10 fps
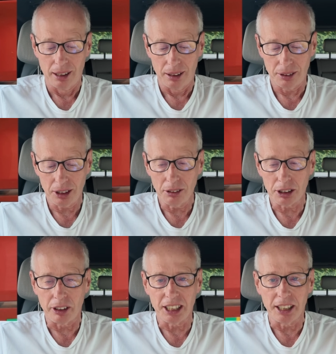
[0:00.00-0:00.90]
I'm so
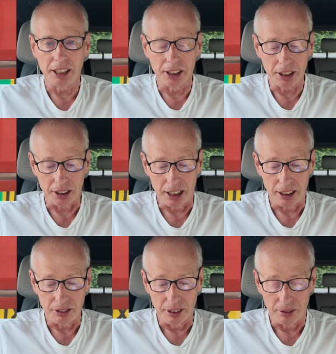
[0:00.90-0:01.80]
sorry to hear this,
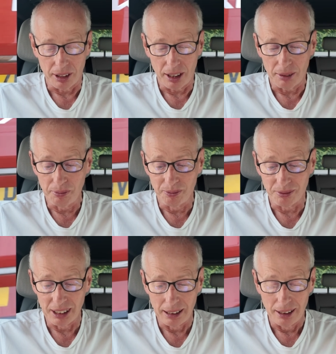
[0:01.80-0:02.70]
Steve. So
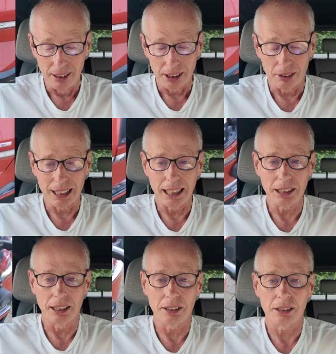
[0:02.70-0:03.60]
I
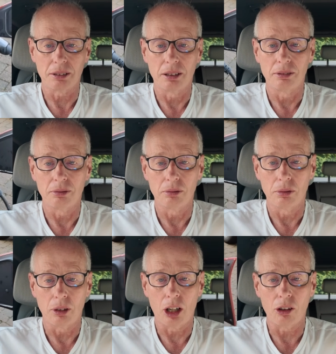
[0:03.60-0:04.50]
guess it's
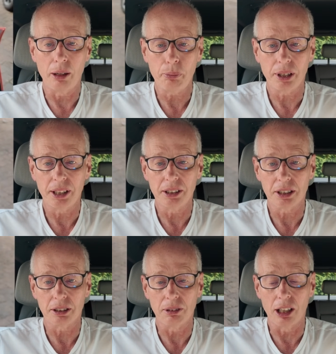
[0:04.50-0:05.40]
RIP
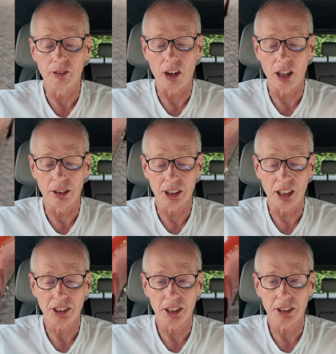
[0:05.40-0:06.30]
to Elvira's
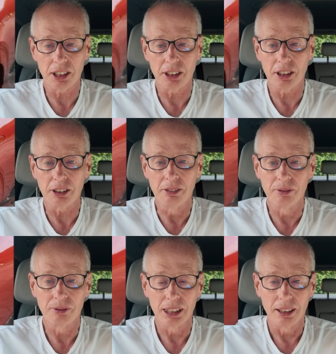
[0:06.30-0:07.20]
ICCU.
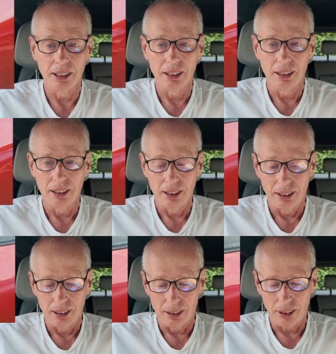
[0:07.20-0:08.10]

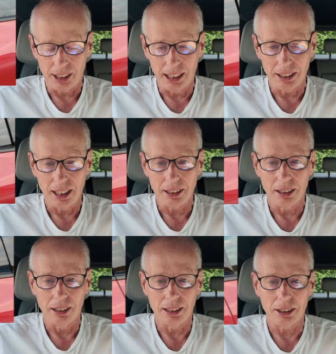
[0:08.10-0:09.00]
Like he
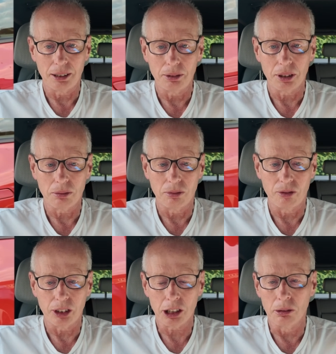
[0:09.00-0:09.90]
says, it seems
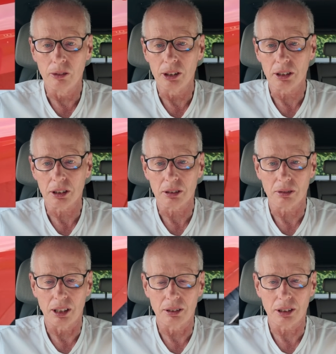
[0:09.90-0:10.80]
for some of
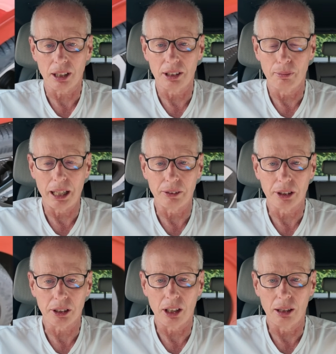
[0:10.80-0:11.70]
us it's only a matter
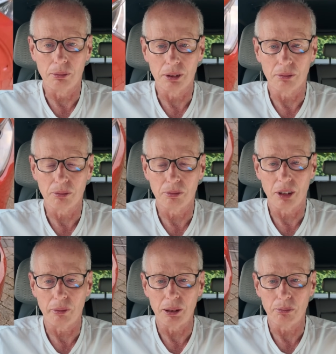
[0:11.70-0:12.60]
of time.
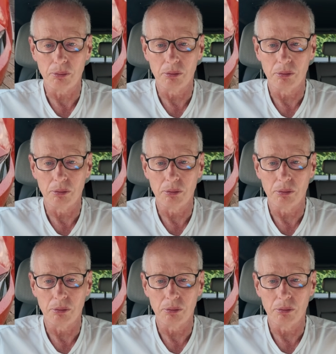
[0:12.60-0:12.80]
But I mean,